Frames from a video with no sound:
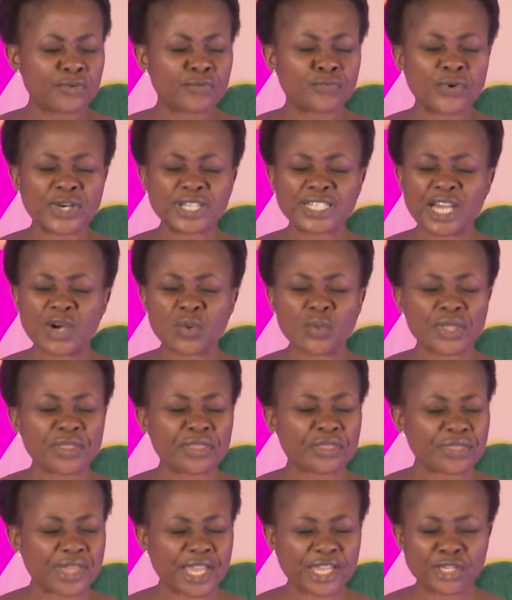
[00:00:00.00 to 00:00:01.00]
Father, we
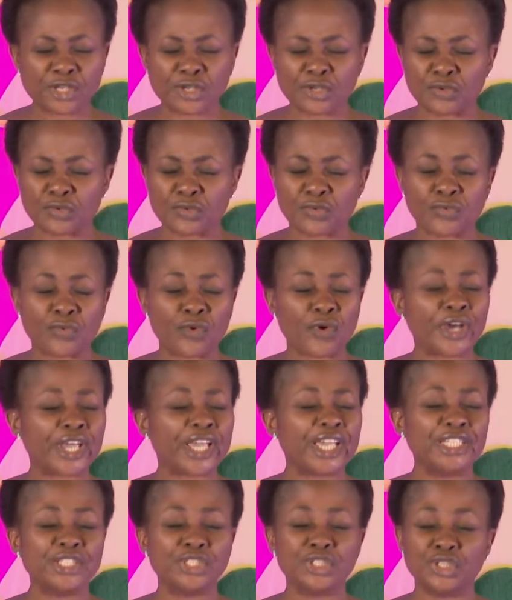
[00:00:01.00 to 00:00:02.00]
thank you for
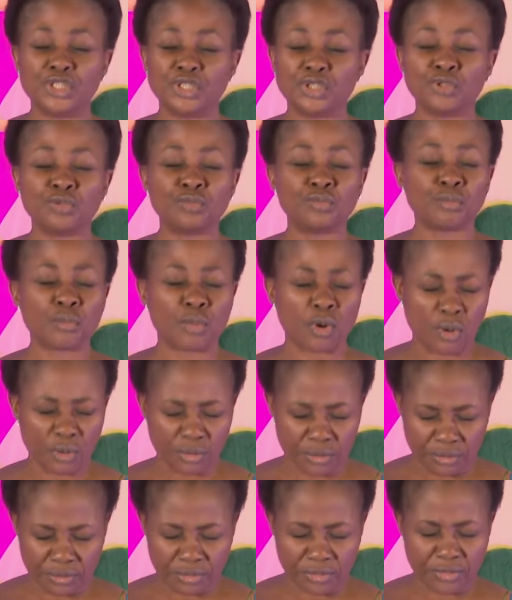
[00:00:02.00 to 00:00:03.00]
a new
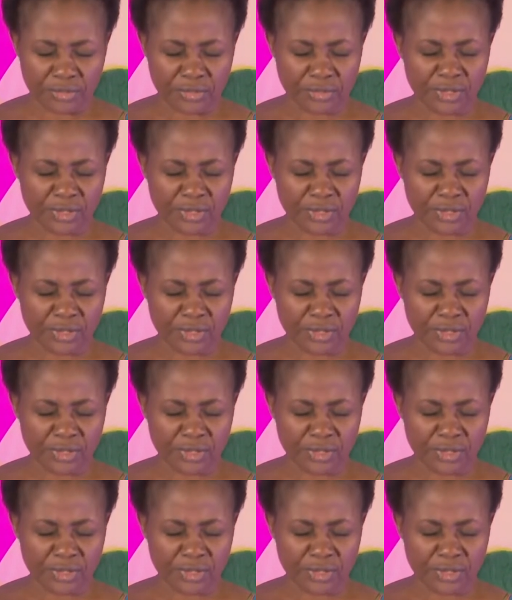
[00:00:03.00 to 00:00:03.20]
month.